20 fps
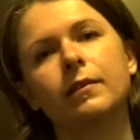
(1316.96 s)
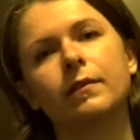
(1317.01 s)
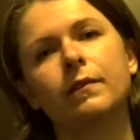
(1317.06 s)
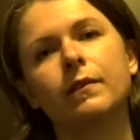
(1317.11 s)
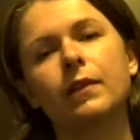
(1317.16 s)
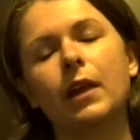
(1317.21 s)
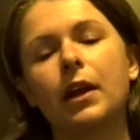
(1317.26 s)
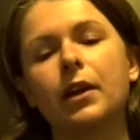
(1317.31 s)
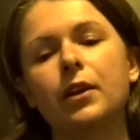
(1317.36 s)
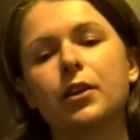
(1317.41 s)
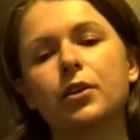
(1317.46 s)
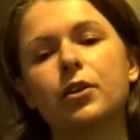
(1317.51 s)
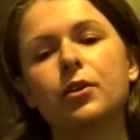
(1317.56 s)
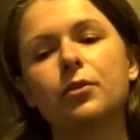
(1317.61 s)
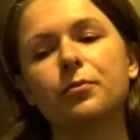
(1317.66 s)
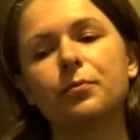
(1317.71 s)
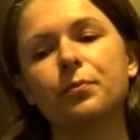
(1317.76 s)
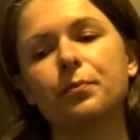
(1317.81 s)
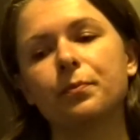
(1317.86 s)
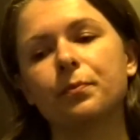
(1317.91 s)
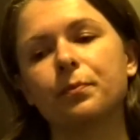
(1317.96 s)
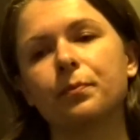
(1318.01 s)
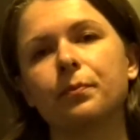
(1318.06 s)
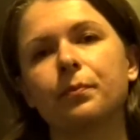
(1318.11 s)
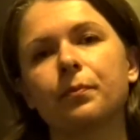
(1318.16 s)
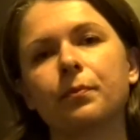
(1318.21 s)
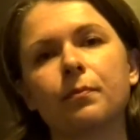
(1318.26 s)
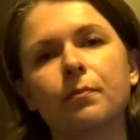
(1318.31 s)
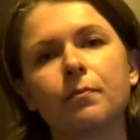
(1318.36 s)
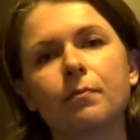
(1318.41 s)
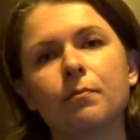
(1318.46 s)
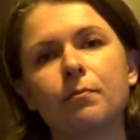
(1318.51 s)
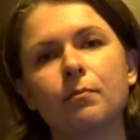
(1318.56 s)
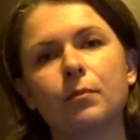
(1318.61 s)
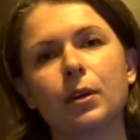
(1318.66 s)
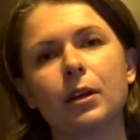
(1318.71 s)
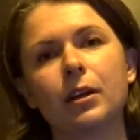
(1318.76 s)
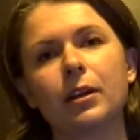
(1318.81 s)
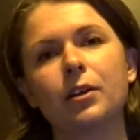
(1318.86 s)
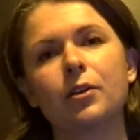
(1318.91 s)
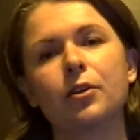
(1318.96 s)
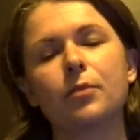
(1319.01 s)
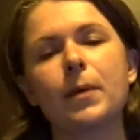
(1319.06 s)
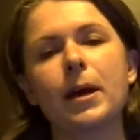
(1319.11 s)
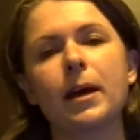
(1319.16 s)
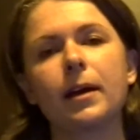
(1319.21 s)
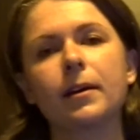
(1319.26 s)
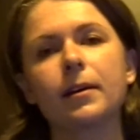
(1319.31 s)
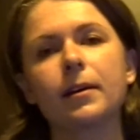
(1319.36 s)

There you go. Put it in your bag.